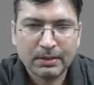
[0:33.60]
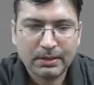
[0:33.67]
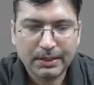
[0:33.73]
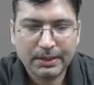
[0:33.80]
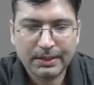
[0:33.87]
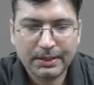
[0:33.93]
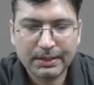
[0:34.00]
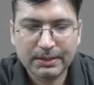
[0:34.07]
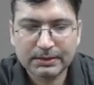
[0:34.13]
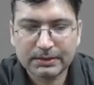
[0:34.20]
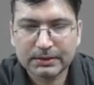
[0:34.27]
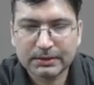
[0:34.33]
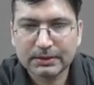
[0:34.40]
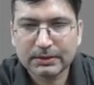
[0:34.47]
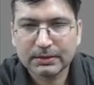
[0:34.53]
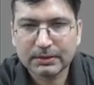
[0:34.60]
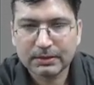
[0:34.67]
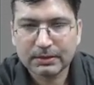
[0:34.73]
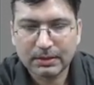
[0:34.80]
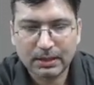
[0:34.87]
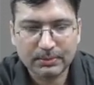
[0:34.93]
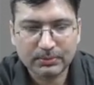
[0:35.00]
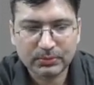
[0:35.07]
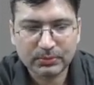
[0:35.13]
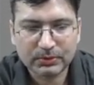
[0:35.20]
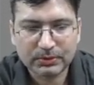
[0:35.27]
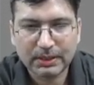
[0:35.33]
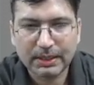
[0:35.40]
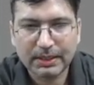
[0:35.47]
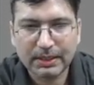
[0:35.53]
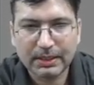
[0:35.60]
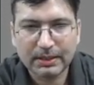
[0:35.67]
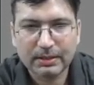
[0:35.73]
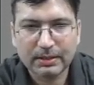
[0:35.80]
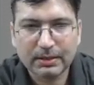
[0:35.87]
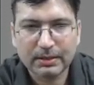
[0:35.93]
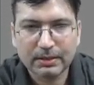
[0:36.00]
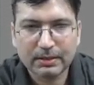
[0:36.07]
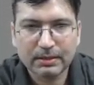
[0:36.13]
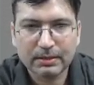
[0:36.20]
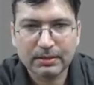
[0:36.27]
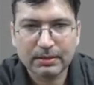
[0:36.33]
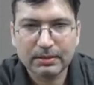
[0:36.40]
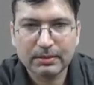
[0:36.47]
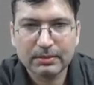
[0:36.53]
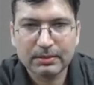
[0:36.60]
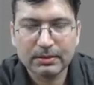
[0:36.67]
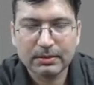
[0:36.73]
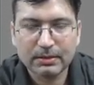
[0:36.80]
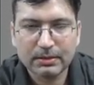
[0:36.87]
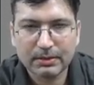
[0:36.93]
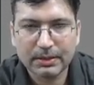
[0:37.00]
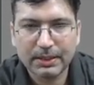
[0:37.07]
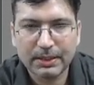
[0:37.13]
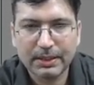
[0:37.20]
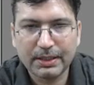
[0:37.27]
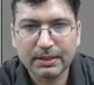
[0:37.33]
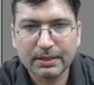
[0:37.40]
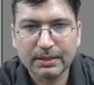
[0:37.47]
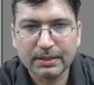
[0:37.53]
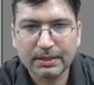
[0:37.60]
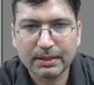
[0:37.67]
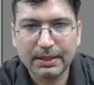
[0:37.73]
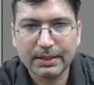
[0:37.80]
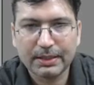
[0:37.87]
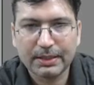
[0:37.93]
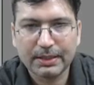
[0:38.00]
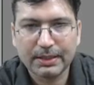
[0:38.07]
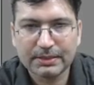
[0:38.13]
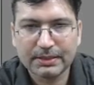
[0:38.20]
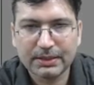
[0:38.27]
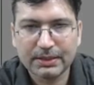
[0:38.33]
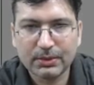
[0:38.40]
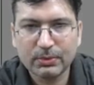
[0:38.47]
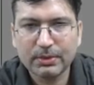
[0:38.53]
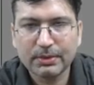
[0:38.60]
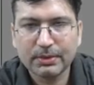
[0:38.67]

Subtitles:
it is comes like read, write and execute.